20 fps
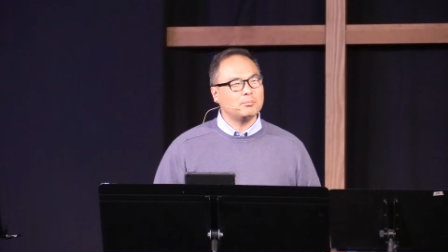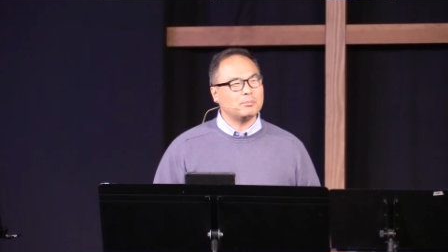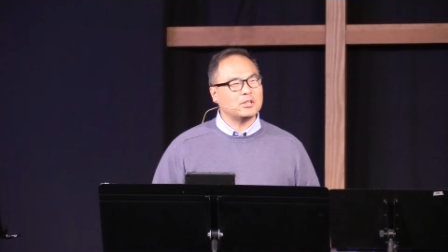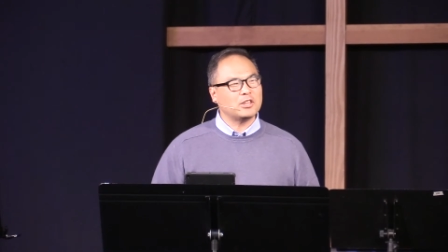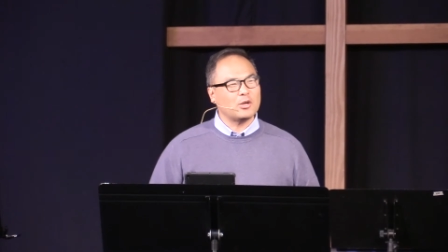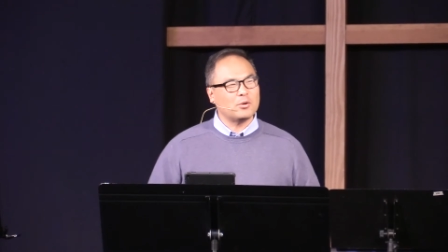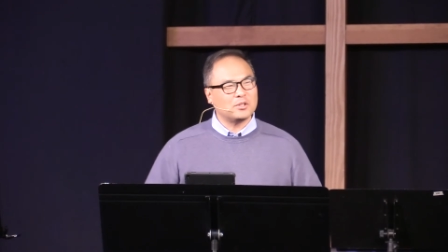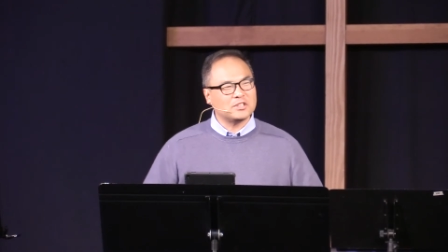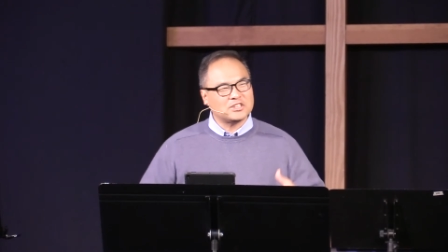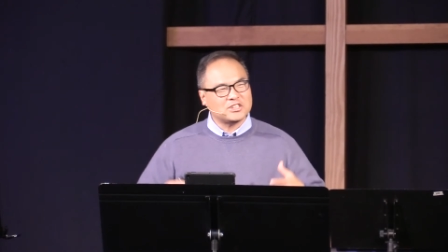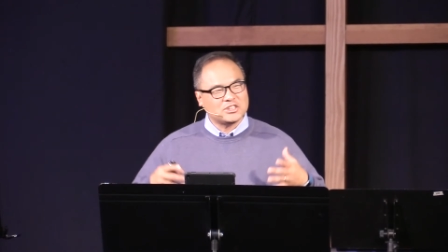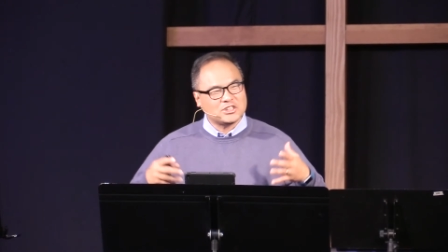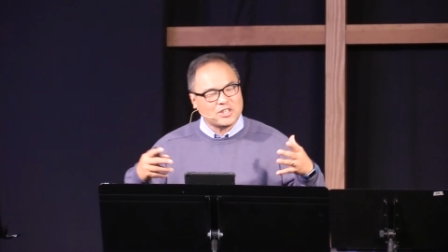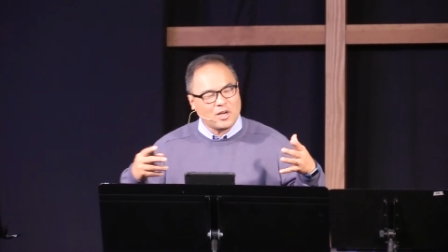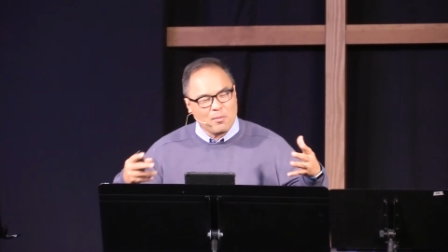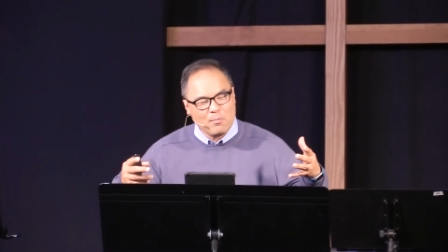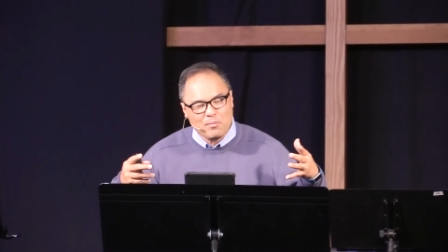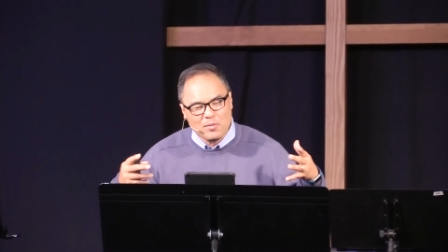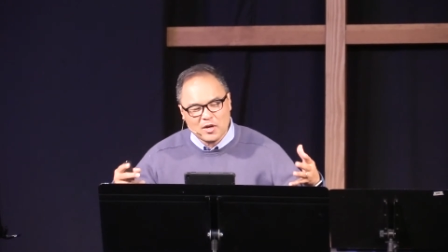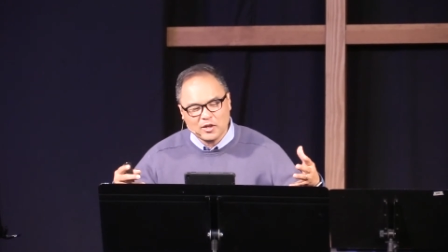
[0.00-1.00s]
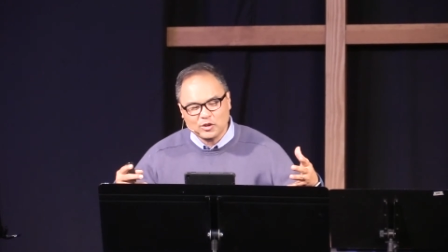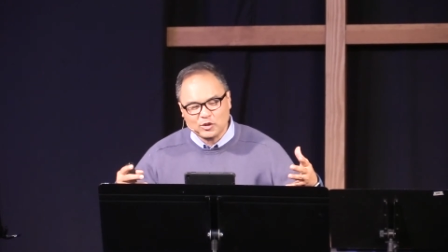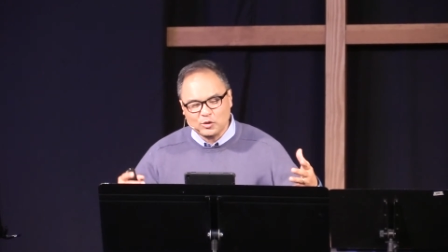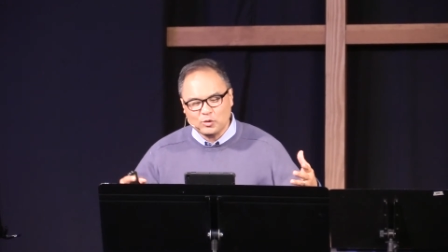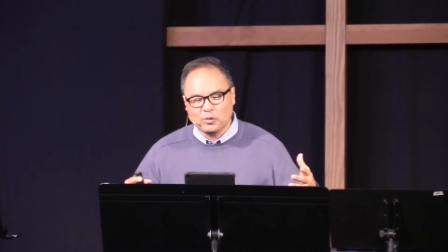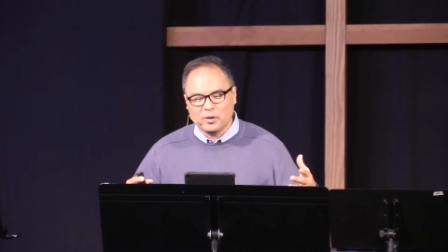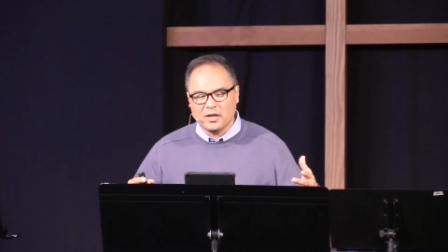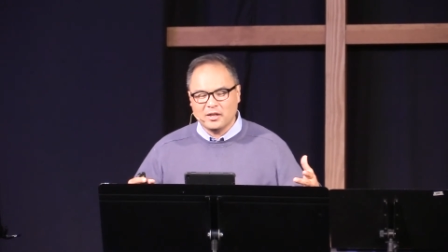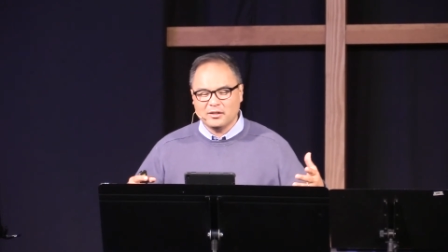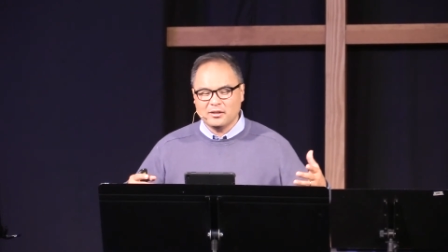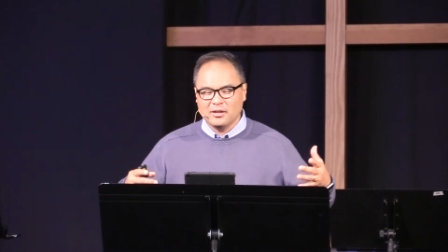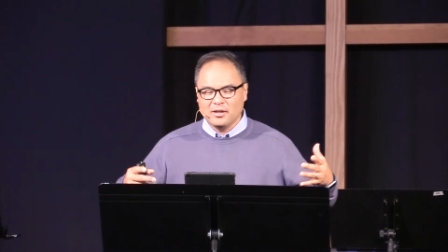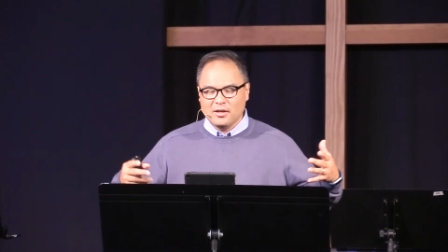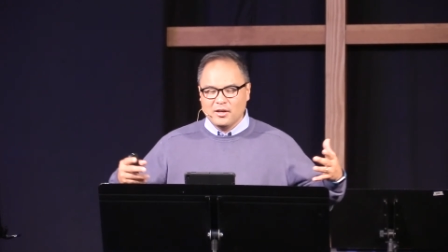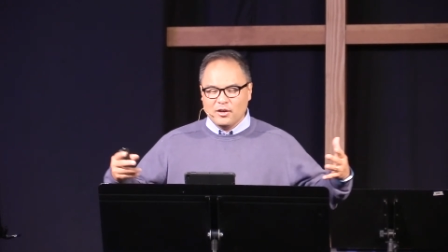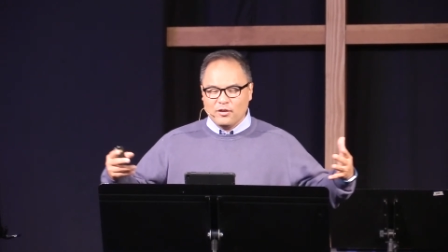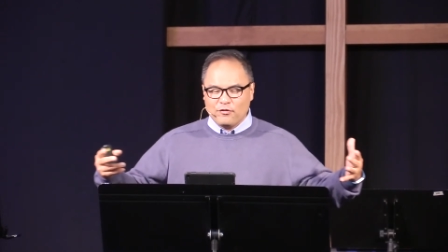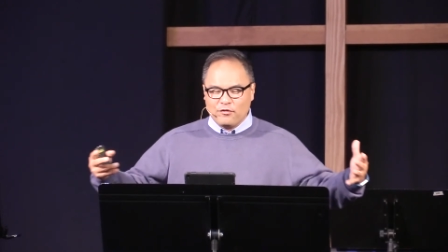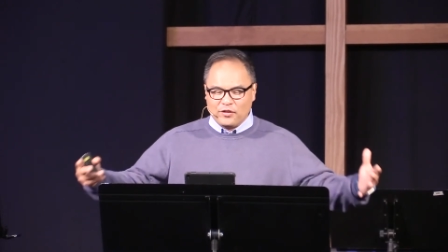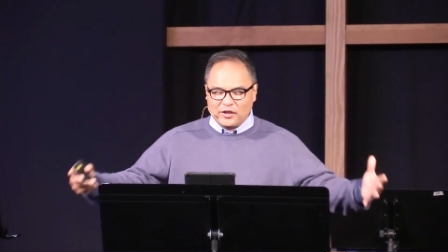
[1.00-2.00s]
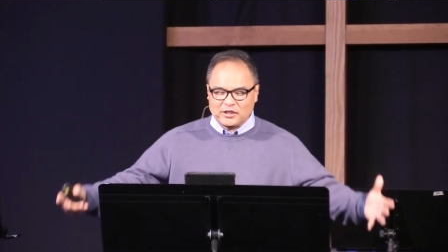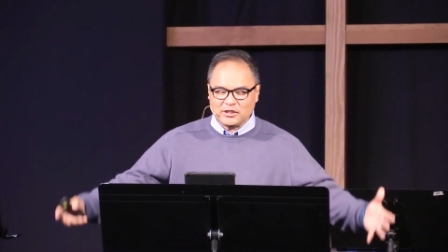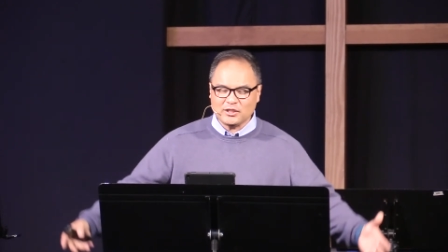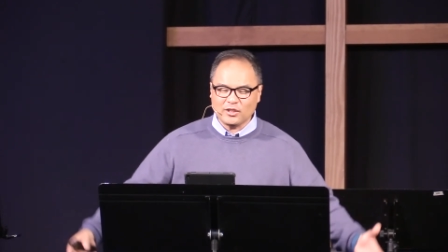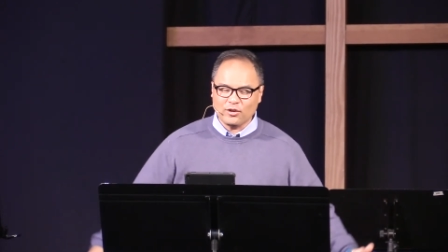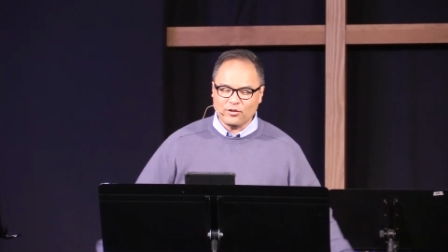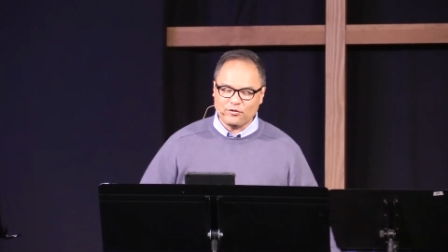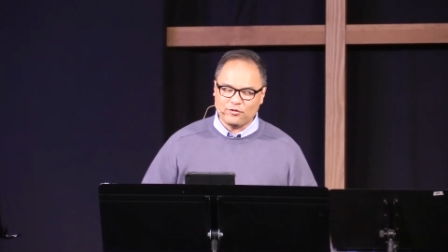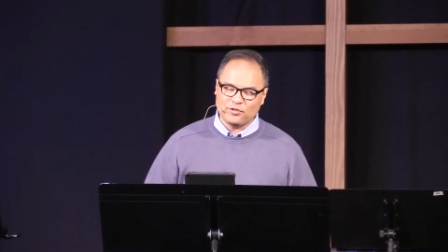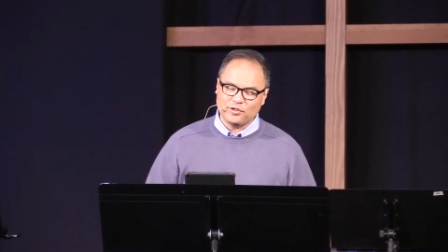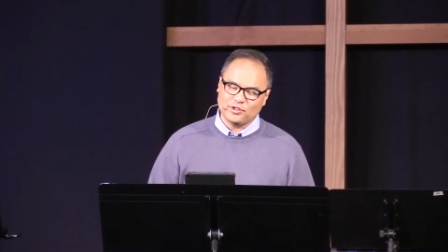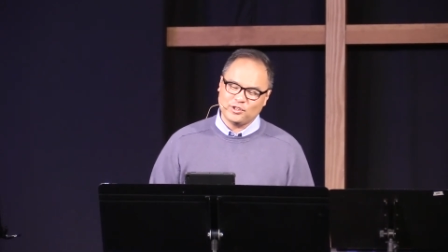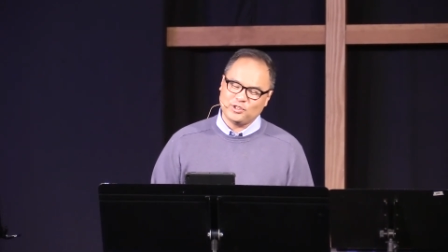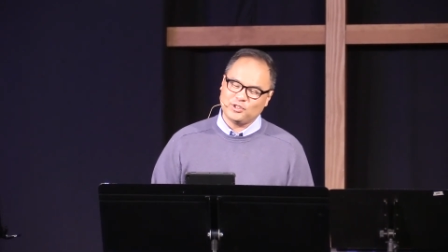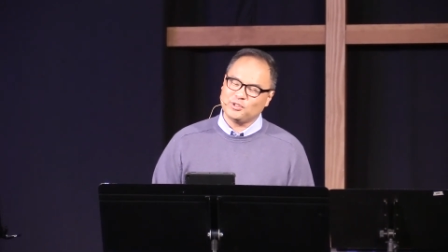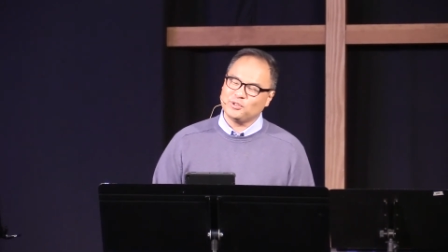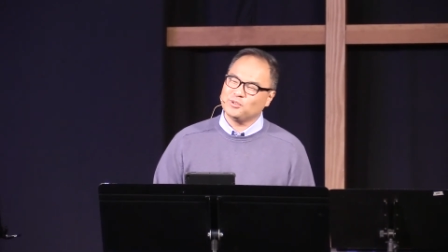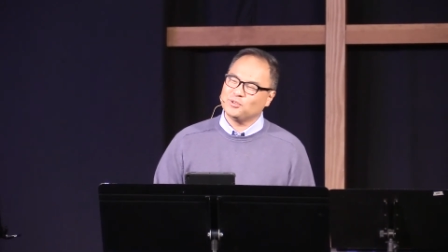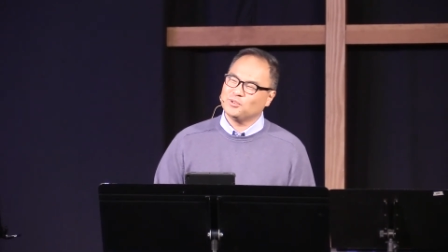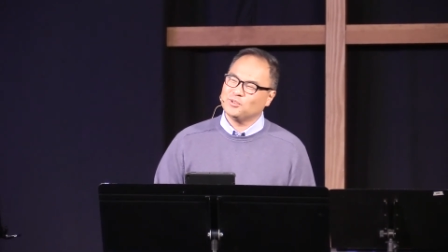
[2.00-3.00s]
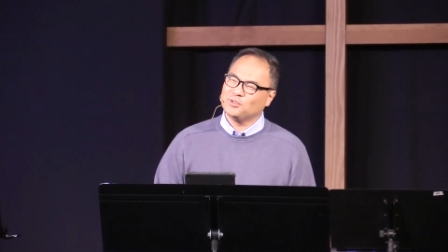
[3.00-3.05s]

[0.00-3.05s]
but there was someone who went fishing for you.